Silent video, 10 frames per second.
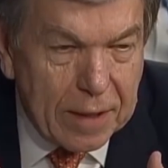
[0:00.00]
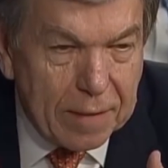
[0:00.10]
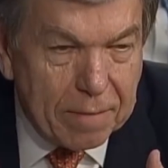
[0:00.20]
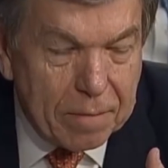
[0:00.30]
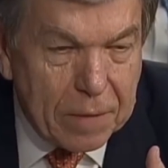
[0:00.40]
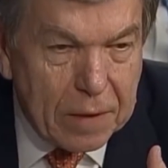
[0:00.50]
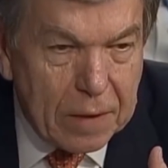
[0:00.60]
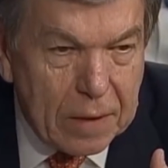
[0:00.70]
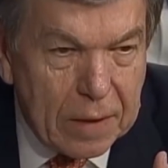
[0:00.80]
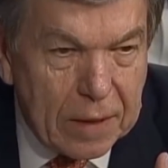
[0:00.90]
And, um,
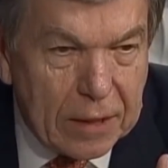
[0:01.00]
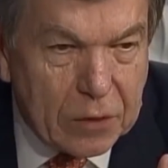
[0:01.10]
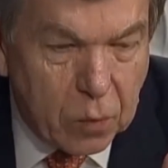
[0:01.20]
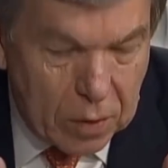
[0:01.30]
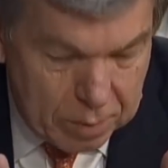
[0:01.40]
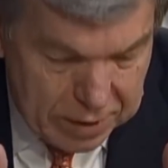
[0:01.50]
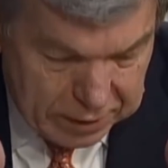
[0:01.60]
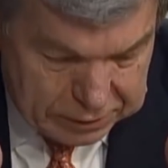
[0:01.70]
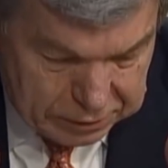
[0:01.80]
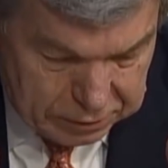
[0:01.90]
what are
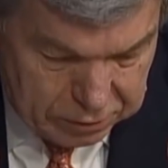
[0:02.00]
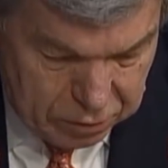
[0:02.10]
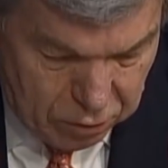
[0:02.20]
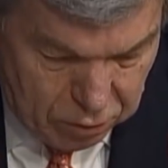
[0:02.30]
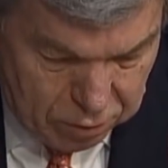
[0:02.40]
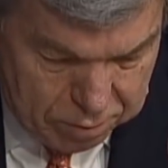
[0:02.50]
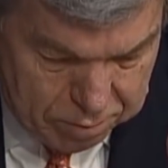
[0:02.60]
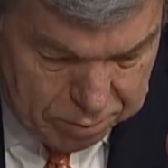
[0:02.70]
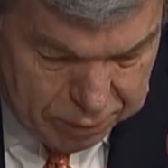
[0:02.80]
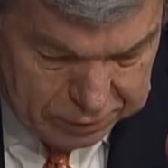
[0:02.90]
we talking
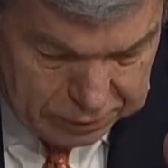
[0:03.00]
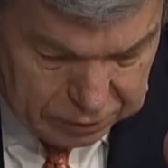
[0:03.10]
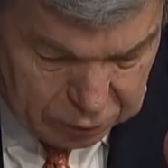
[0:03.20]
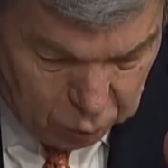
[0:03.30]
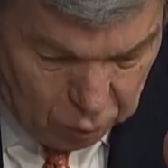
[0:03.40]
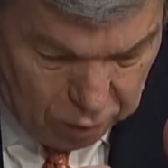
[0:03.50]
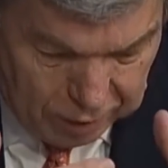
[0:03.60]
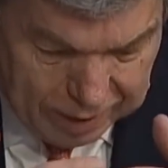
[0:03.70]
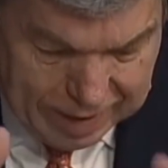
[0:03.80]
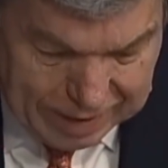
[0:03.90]
about? And
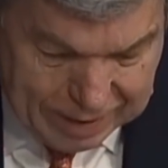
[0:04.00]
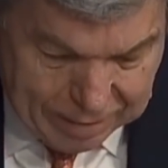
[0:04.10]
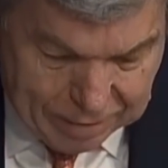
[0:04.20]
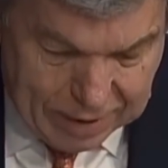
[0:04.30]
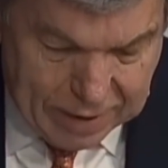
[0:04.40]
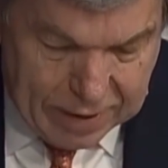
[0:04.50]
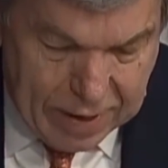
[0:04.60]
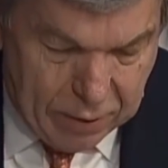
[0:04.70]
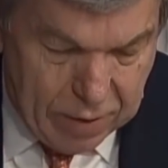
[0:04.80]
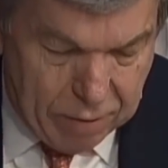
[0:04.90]
what am I
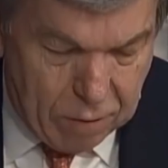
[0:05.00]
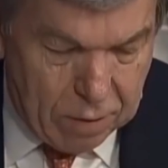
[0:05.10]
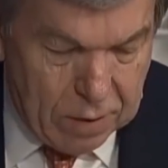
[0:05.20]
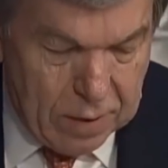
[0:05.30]
going to